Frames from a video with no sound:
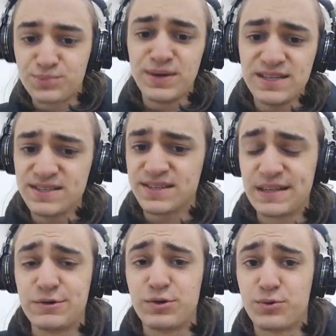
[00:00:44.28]
So
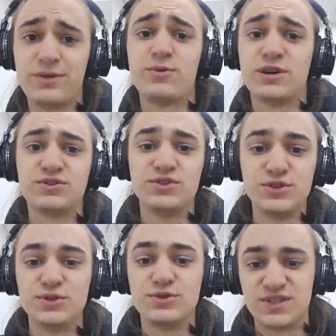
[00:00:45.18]
basically what we want to
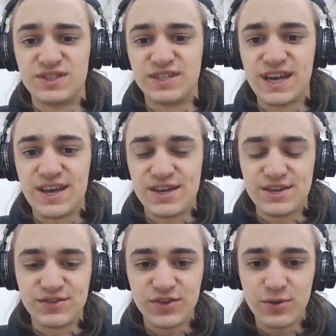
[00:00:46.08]
do today
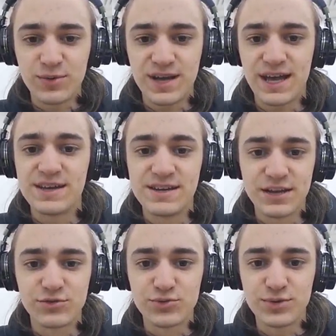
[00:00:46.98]
is go ahead
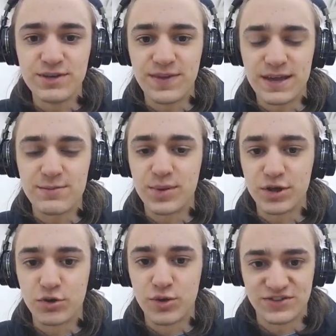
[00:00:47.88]
and revamp the
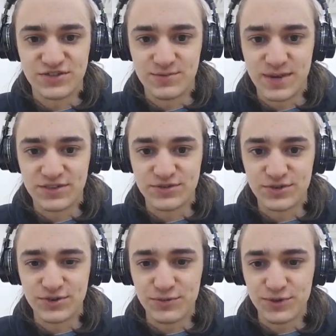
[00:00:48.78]
quest
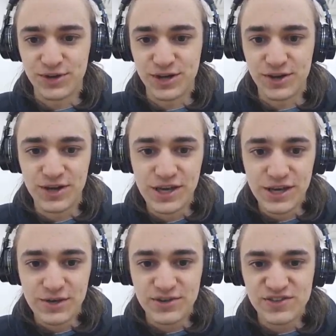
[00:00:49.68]
master over here.
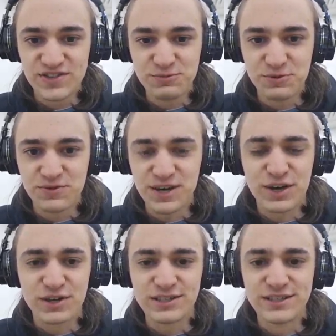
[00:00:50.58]
You can see we've got
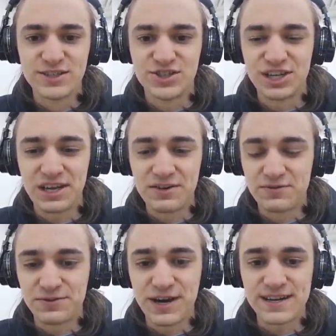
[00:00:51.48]
our little chicken
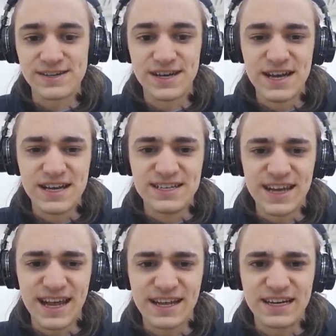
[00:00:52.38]
friend
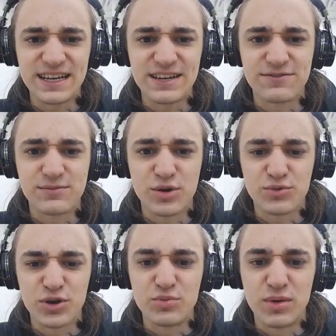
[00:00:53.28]
dangling from a
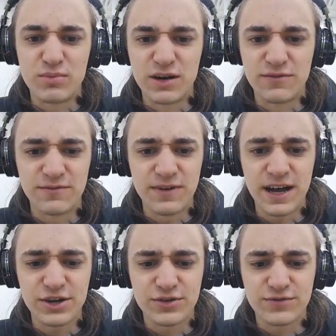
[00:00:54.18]
rope above
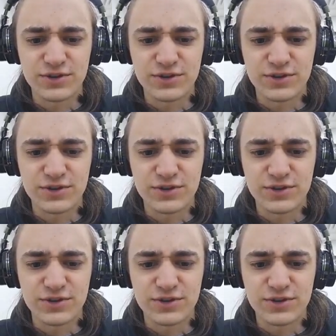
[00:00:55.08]
fire